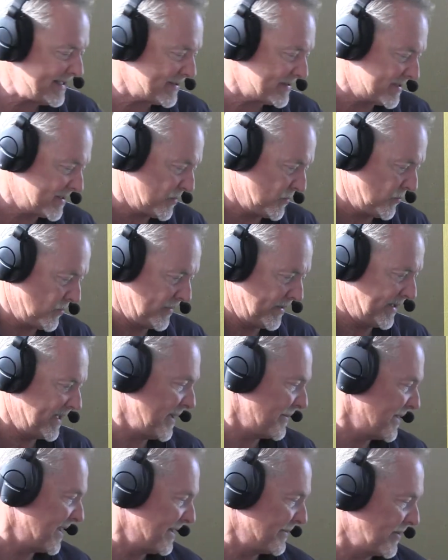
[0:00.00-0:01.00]
years old
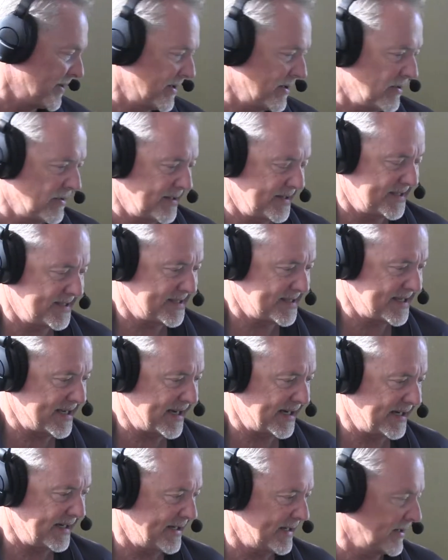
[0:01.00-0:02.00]
coming up on August the
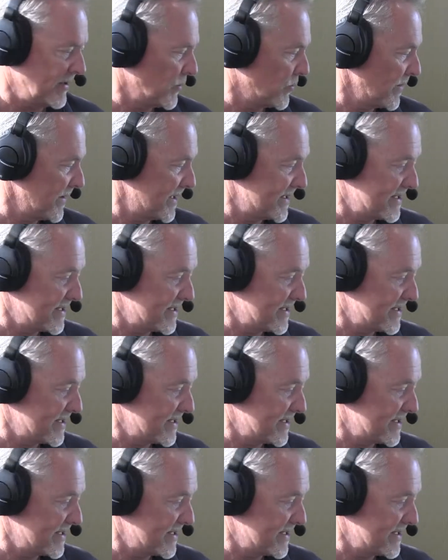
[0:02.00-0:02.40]
2nd. I don't know where